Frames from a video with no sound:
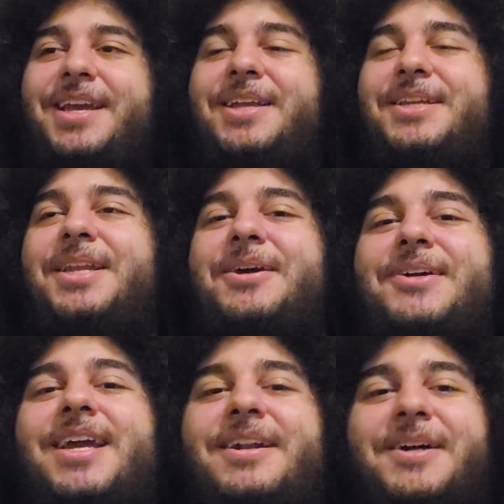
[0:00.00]
and,
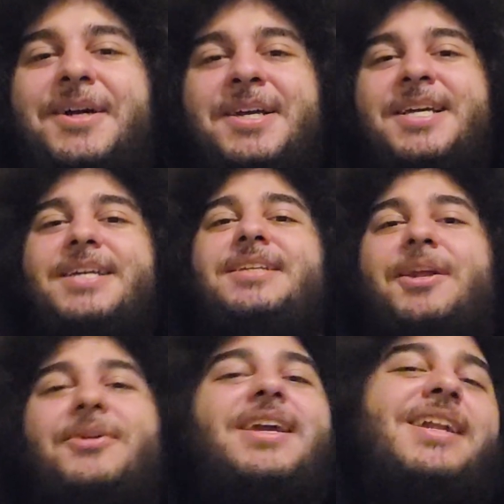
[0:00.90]
kind
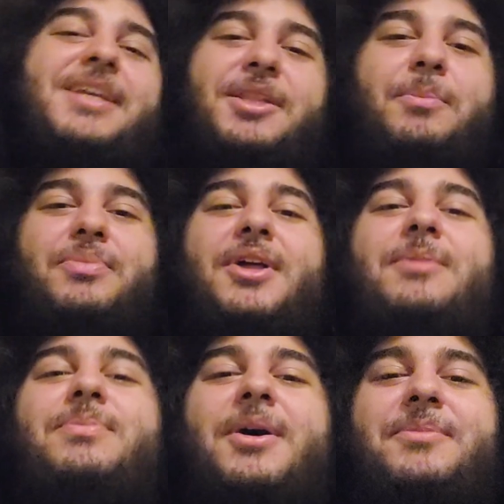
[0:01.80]
of get the
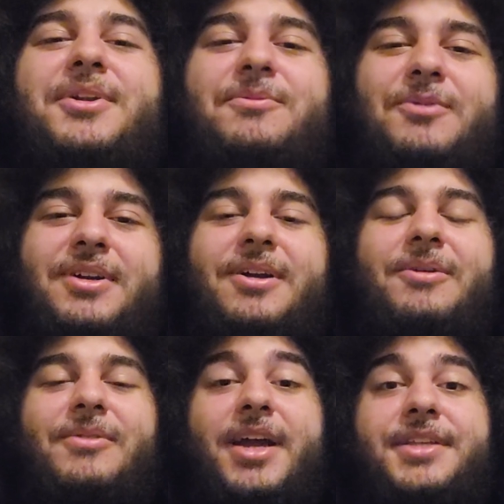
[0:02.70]
blood pumping and
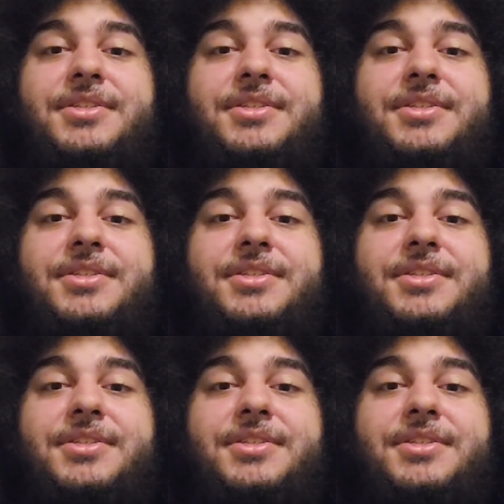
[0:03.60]
whatnot, right?